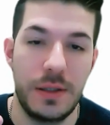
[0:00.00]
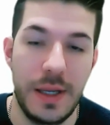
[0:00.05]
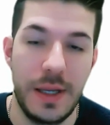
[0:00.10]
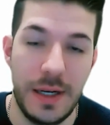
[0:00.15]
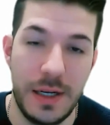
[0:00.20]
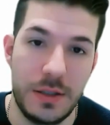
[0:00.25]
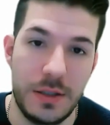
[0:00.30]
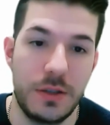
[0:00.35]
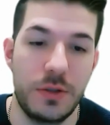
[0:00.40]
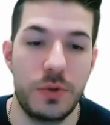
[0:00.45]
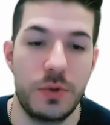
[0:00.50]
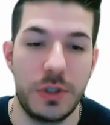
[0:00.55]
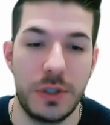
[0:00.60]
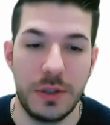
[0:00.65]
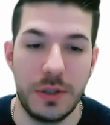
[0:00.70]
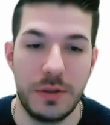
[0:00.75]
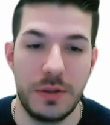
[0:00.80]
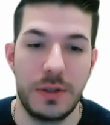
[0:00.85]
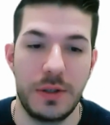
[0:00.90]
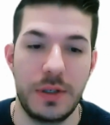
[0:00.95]
then it's
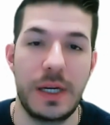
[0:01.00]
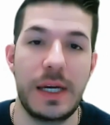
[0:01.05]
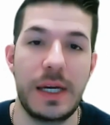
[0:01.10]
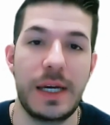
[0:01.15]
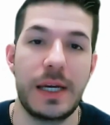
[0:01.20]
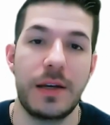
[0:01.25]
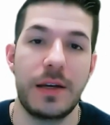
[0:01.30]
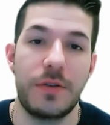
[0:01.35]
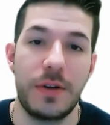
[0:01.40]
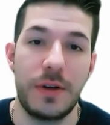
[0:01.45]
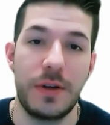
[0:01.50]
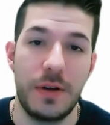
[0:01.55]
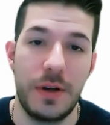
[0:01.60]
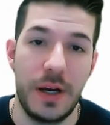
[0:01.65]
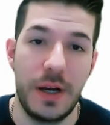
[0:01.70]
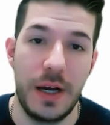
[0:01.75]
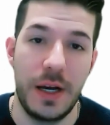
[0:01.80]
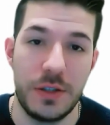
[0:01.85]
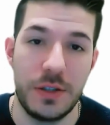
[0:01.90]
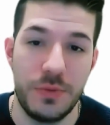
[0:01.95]
losing it. And
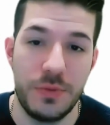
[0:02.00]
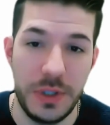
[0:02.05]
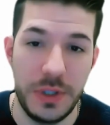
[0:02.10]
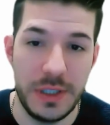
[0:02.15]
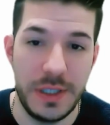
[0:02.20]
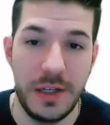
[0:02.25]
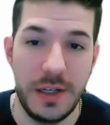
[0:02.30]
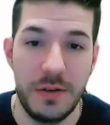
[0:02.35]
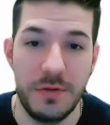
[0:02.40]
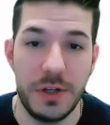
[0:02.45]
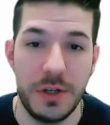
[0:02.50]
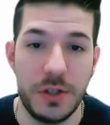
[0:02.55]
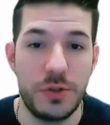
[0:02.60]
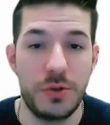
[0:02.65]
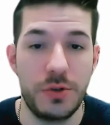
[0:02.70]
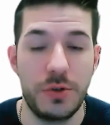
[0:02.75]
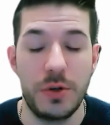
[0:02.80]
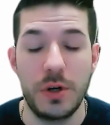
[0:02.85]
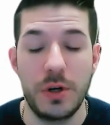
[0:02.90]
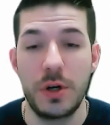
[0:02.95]
as a real estate
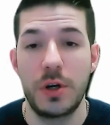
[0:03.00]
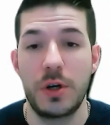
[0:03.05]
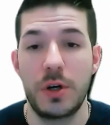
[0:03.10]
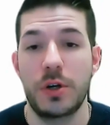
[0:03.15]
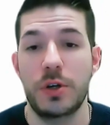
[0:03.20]
investor,